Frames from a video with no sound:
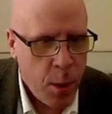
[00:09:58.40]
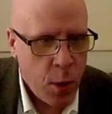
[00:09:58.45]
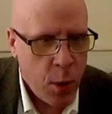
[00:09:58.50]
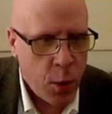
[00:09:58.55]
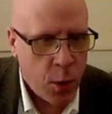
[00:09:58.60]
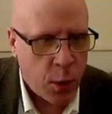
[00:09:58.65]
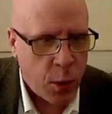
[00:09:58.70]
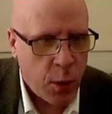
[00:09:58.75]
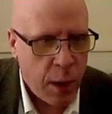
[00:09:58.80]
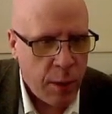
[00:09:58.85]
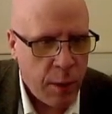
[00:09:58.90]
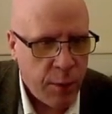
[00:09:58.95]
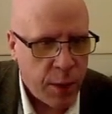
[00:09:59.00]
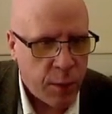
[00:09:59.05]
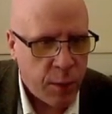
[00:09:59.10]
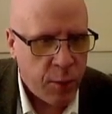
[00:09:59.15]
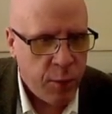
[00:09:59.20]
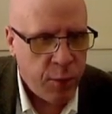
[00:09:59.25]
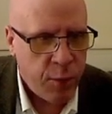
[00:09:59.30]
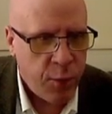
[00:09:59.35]
You're graphing
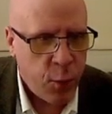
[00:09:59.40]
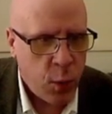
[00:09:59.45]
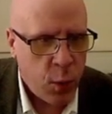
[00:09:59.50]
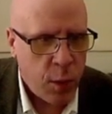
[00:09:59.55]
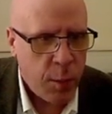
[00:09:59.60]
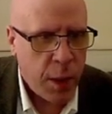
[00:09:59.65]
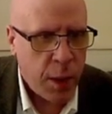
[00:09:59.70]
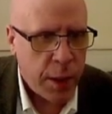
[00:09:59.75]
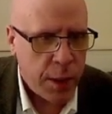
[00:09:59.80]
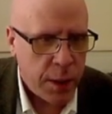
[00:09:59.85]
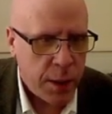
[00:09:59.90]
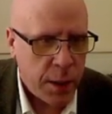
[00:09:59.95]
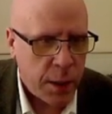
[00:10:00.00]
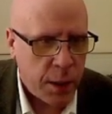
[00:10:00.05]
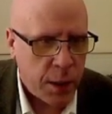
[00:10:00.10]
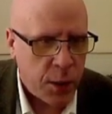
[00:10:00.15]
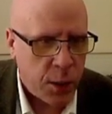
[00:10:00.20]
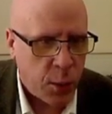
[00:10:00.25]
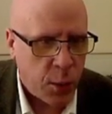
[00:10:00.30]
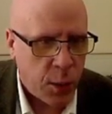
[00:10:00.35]
4 minus x
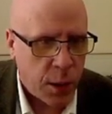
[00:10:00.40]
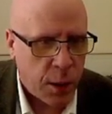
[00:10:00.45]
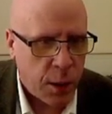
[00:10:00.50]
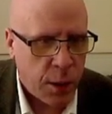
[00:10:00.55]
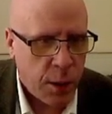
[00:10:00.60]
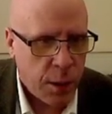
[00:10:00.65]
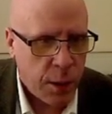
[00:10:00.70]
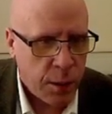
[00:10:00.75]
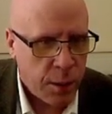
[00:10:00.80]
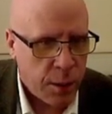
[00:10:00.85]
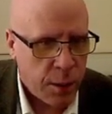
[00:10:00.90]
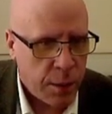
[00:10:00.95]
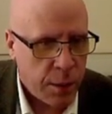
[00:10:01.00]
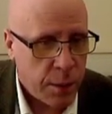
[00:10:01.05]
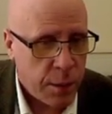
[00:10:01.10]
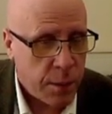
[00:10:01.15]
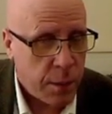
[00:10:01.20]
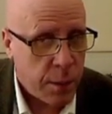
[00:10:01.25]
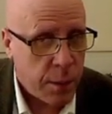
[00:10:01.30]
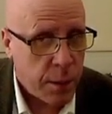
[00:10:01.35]
squared
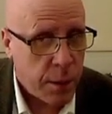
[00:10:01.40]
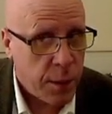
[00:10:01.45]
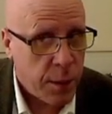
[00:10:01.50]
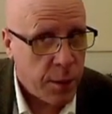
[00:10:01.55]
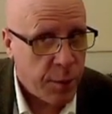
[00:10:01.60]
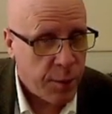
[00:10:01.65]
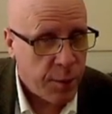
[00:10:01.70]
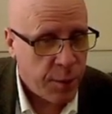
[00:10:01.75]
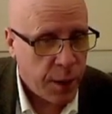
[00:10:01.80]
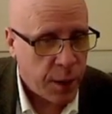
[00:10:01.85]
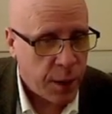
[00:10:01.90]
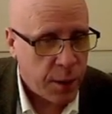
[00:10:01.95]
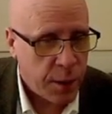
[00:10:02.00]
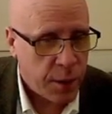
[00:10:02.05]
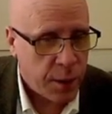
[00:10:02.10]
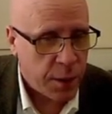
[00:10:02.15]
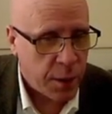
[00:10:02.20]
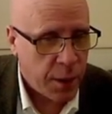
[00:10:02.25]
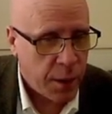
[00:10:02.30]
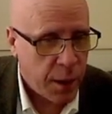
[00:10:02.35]
if x is a